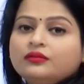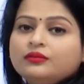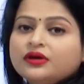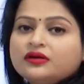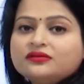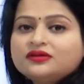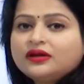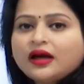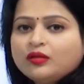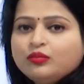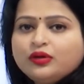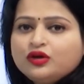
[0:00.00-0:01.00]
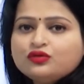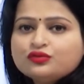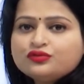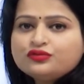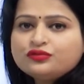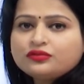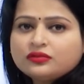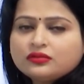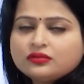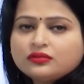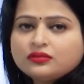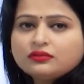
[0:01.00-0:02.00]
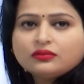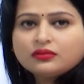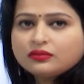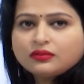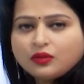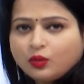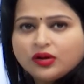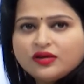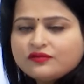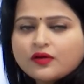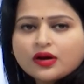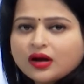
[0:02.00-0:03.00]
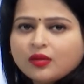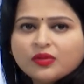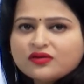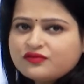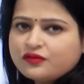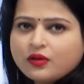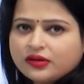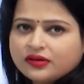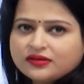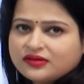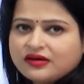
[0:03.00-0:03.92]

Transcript: because it can be used only for coming 4 years.